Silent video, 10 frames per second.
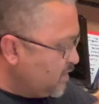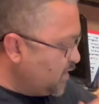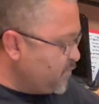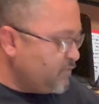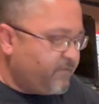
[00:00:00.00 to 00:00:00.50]

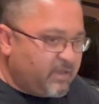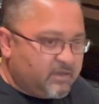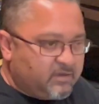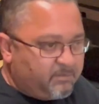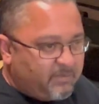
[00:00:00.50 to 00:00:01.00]
times you find
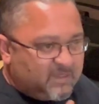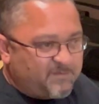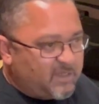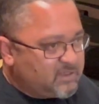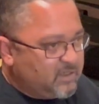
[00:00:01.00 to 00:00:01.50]
mixed
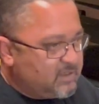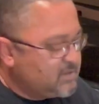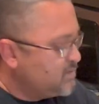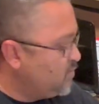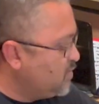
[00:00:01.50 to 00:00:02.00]
match clusters or